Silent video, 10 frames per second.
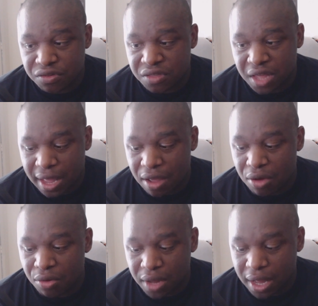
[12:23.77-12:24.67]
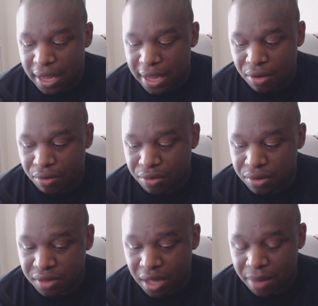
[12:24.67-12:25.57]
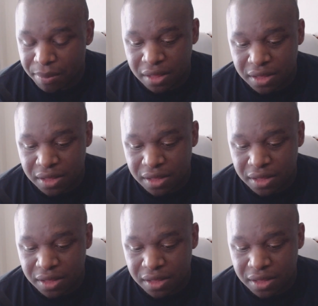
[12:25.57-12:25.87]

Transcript: Just how could this happen?